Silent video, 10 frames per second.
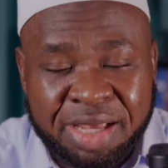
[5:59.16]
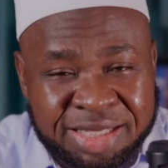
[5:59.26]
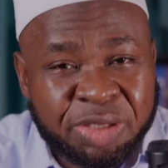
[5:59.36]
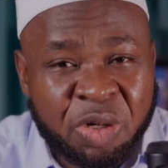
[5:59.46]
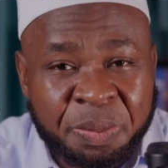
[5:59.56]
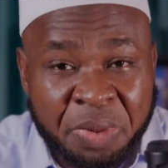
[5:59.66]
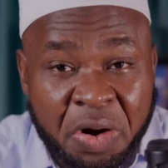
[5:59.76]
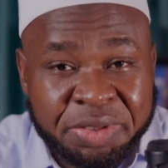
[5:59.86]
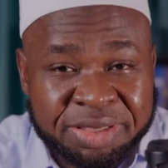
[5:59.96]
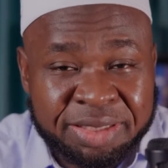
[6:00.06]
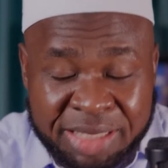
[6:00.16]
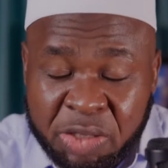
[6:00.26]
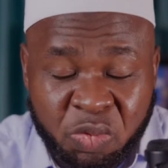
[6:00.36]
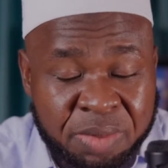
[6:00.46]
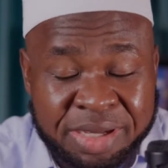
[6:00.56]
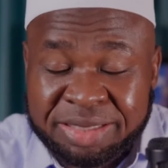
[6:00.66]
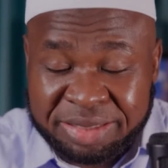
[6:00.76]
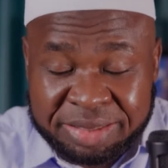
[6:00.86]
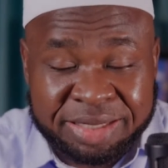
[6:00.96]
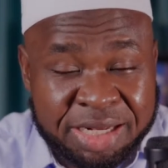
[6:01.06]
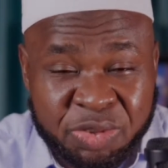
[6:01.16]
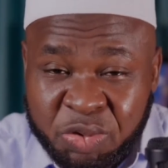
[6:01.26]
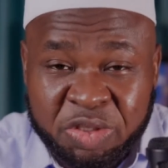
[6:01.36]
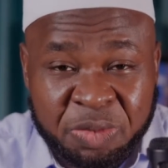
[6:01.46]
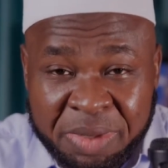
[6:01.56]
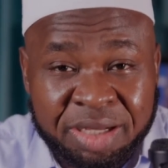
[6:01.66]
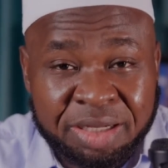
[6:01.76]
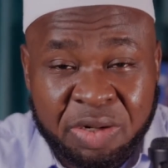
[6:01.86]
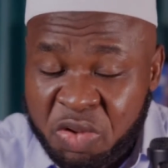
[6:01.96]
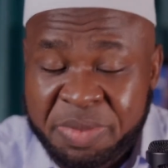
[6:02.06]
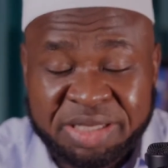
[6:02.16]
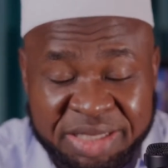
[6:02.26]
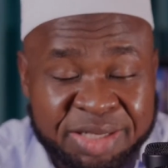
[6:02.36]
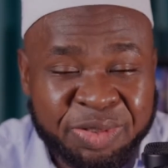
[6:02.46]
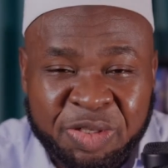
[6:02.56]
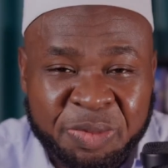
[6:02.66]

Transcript: Is it compulsory that we must recite Surah Al-Baqarah, we must read Surah